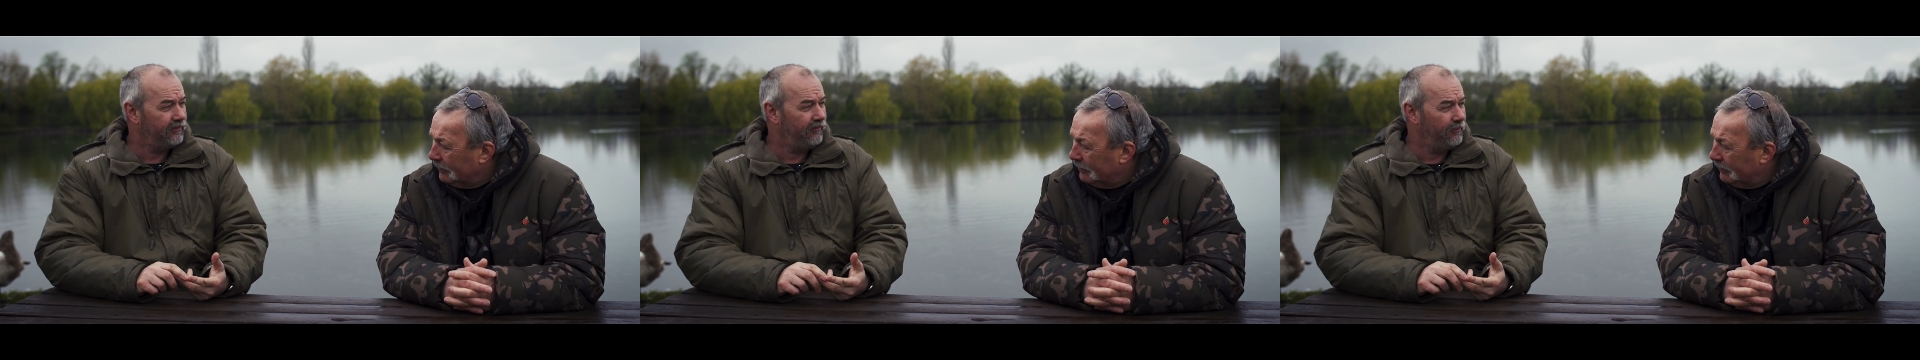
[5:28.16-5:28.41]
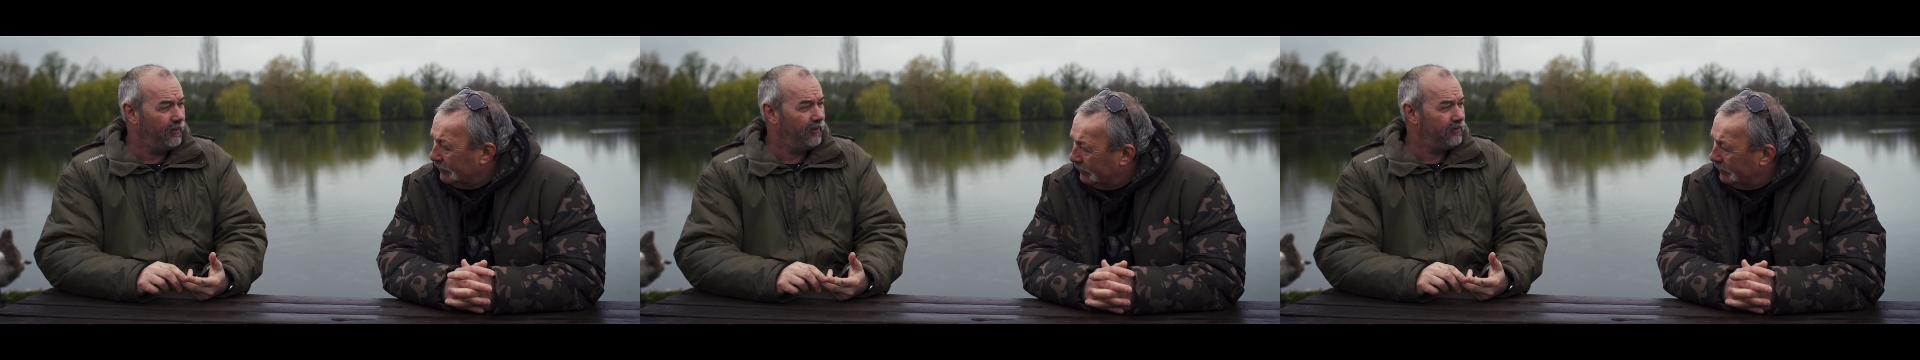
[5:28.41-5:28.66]
Speaker 1: of
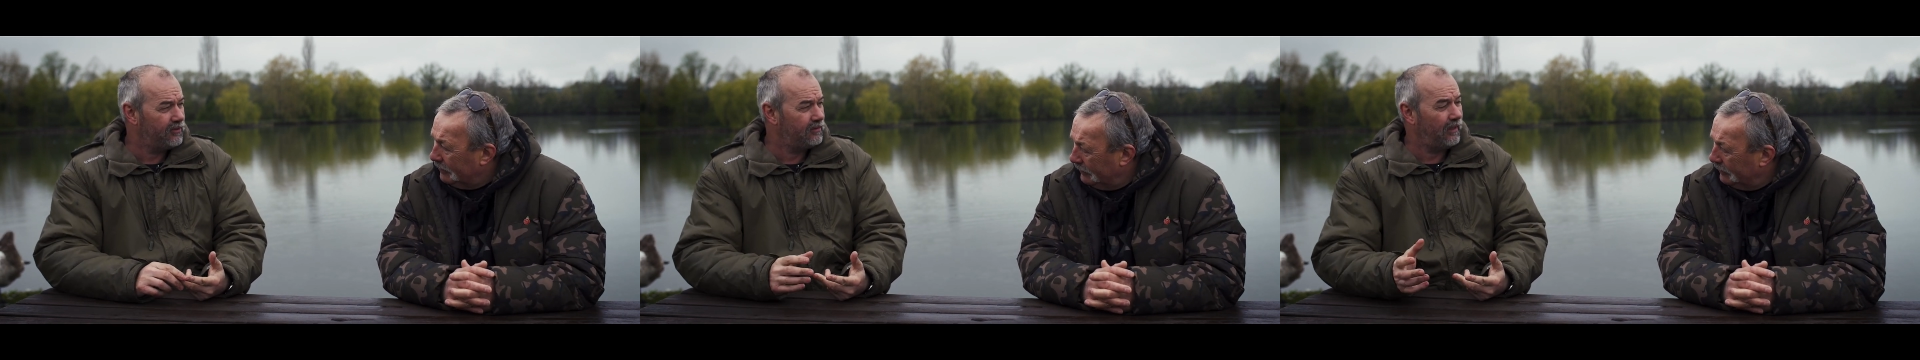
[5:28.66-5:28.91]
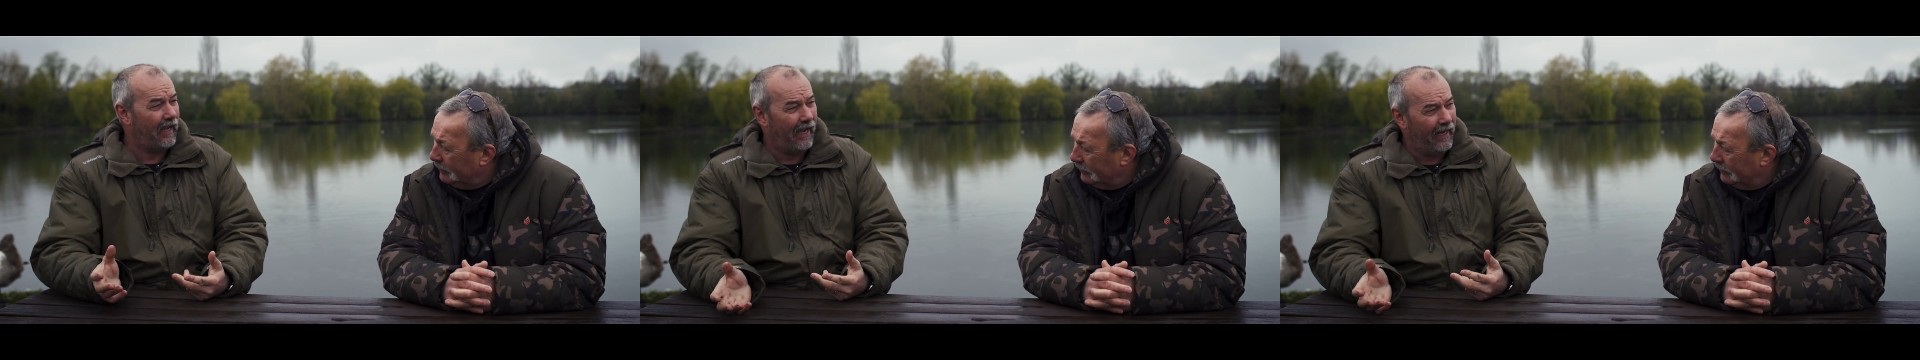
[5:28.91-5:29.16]
your boots,
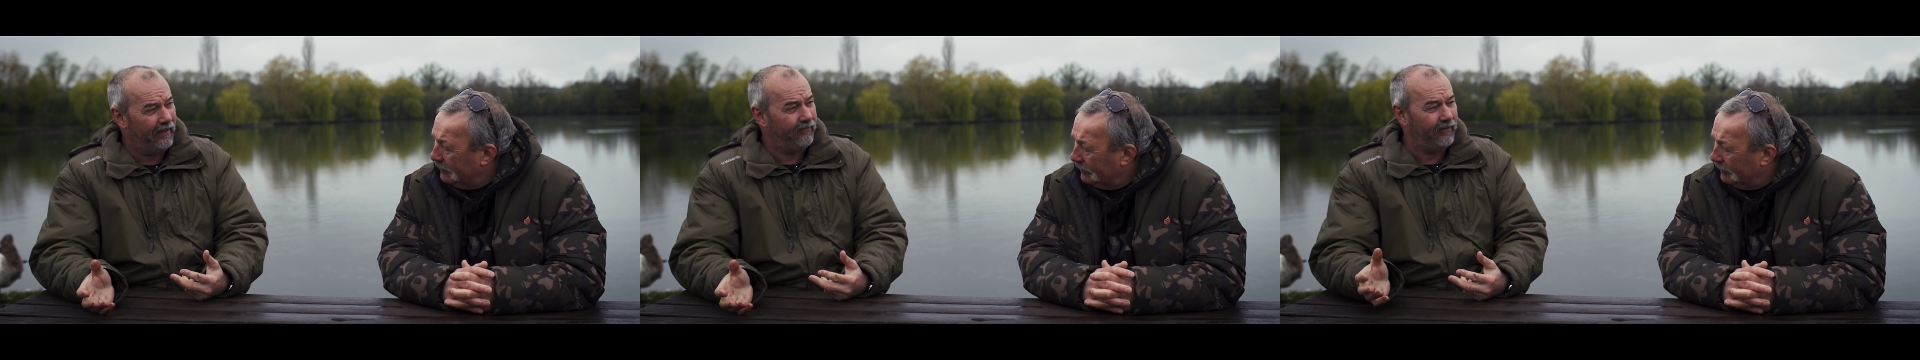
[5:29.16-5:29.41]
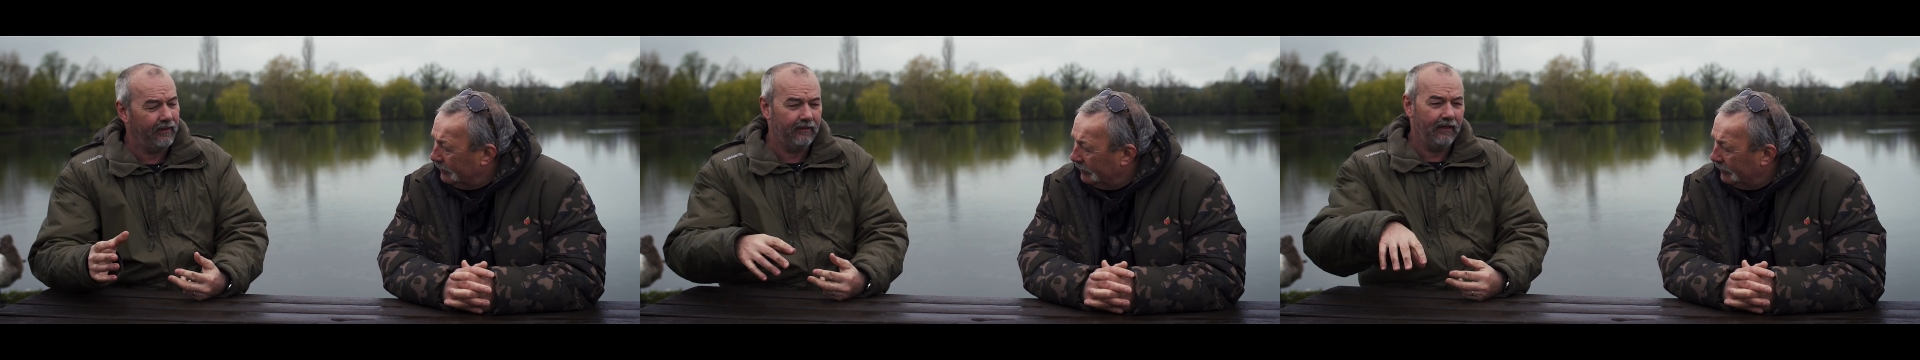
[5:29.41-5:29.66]

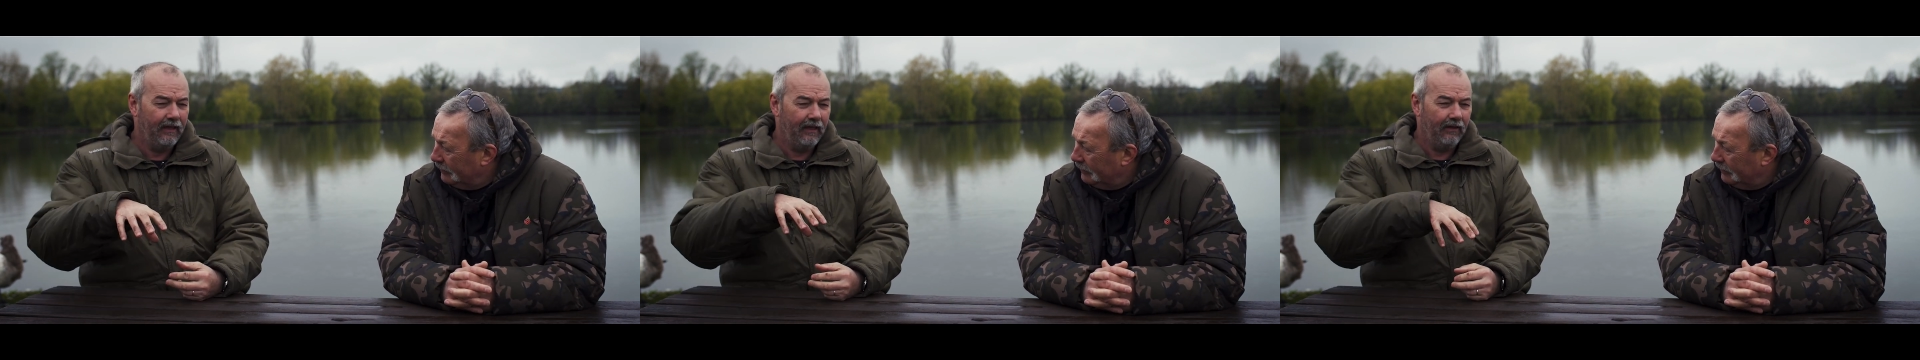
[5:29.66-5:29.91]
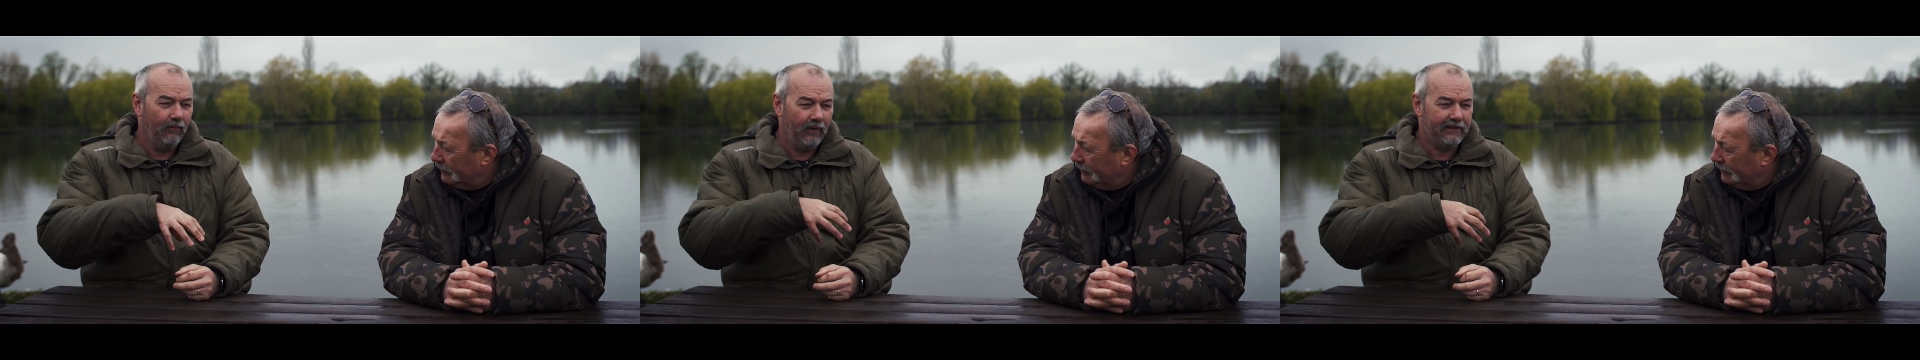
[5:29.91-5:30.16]
anything
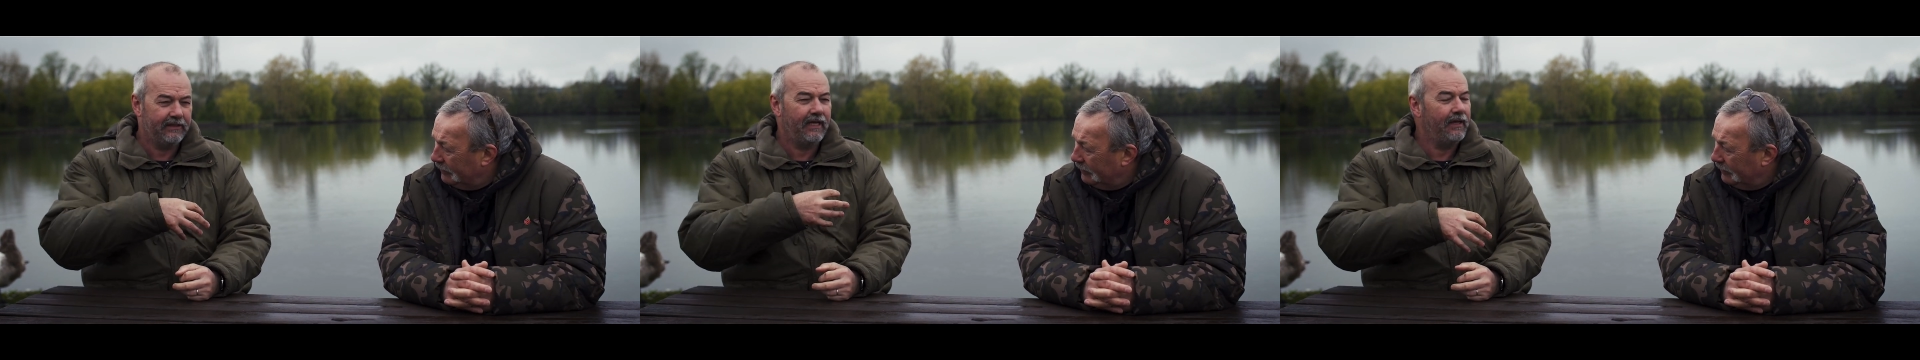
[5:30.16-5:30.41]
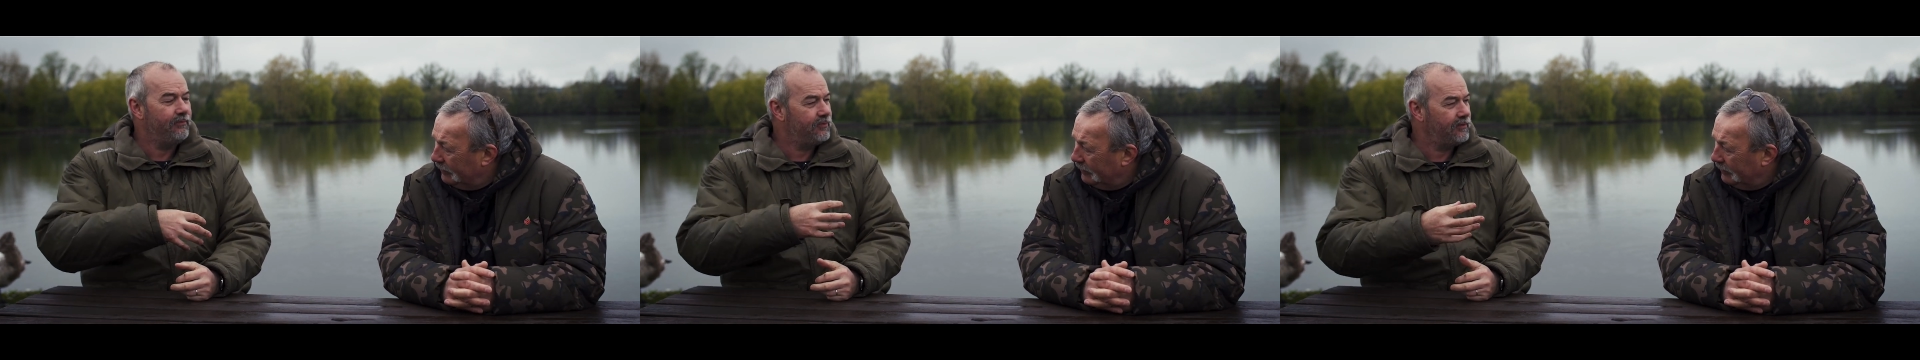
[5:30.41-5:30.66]
which
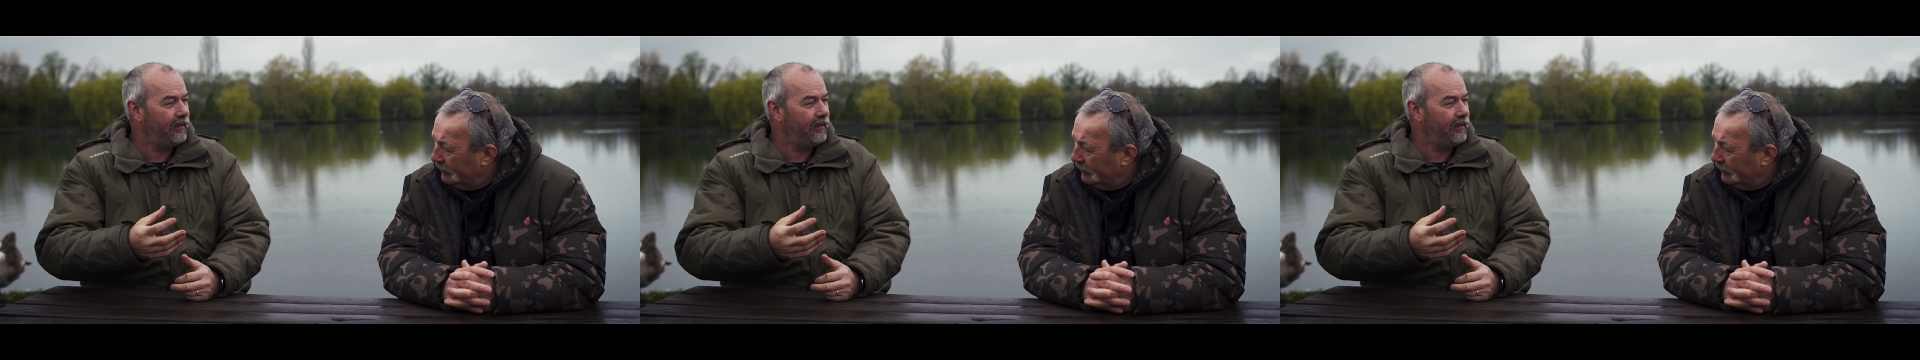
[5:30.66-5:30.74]
keeps